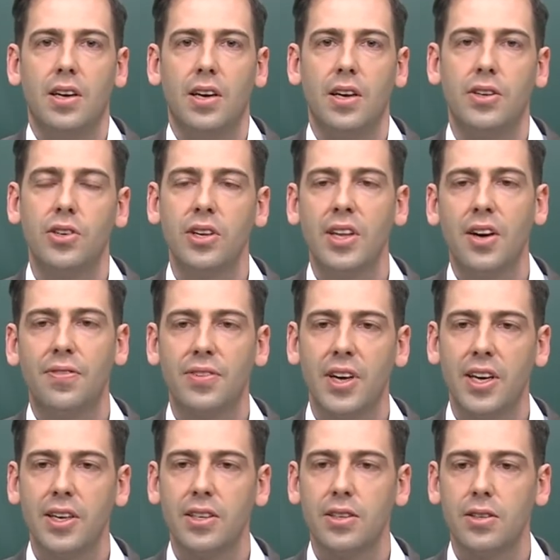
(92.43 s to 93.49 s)
And during that
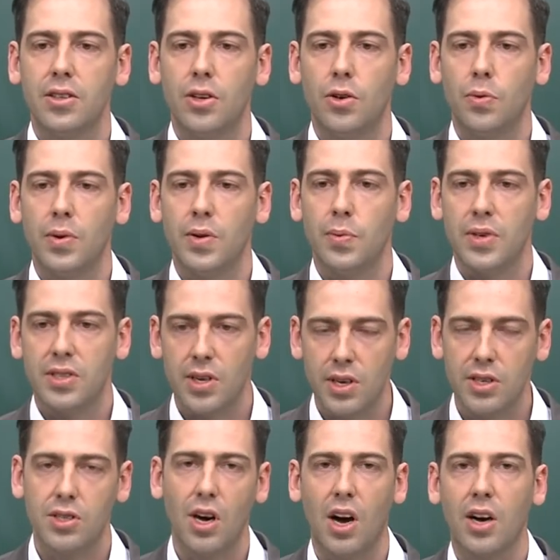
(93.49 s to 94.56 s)
flight, you know, we
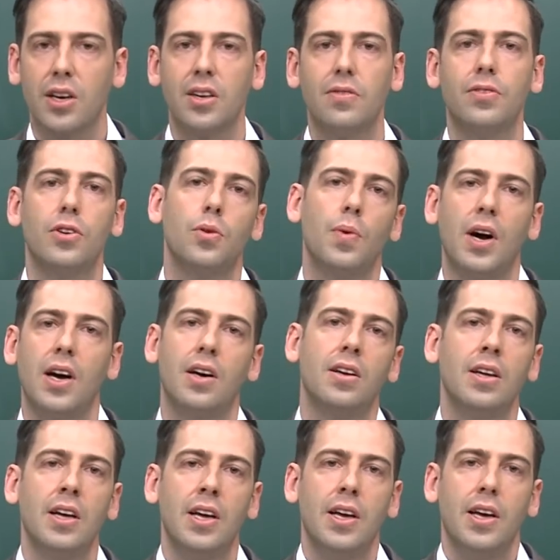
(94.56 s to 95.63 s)
started talking for a while.